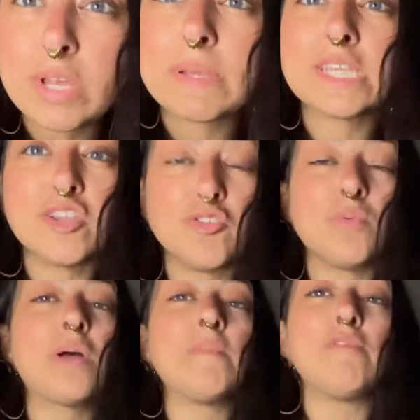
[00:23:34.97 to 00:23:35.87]
time I say new
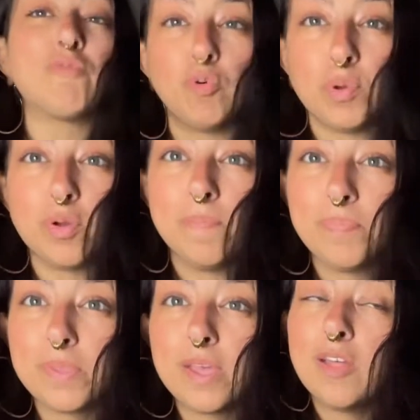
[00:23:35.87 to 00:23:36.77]
moon, I mean full moon.
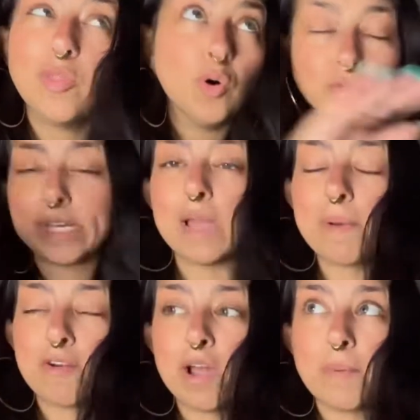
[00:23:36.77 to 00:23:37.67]
The whole time. I
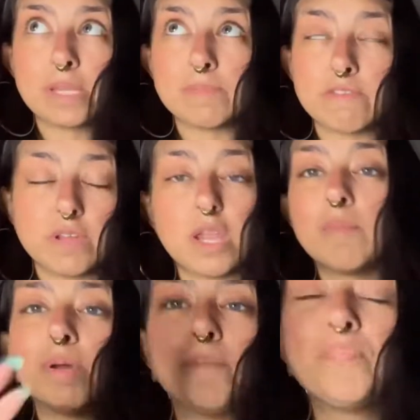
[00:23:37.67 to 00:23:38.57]
don't know how many times I've done it,
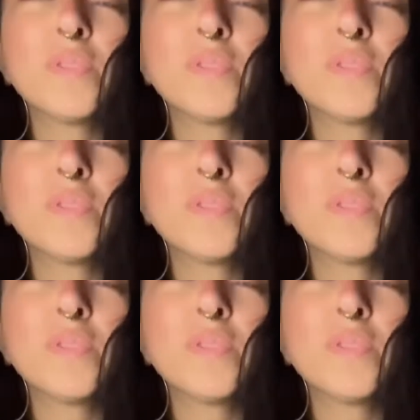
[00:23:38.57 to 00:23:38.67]
but.